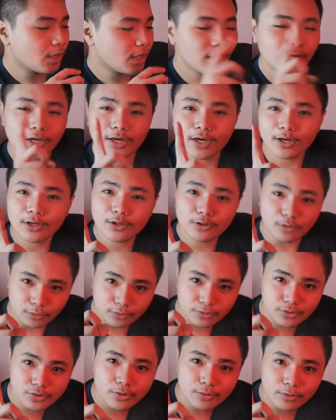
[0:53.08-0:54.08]
And
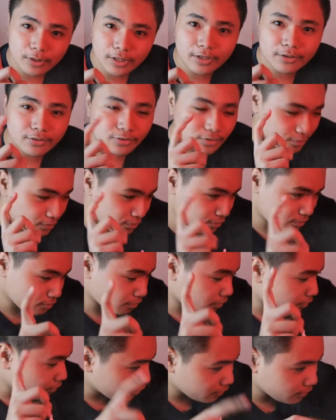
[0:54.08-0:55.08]
also, this
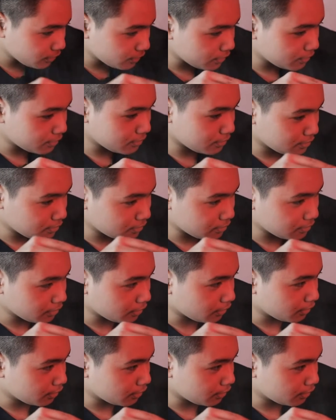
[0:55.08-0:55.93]
song is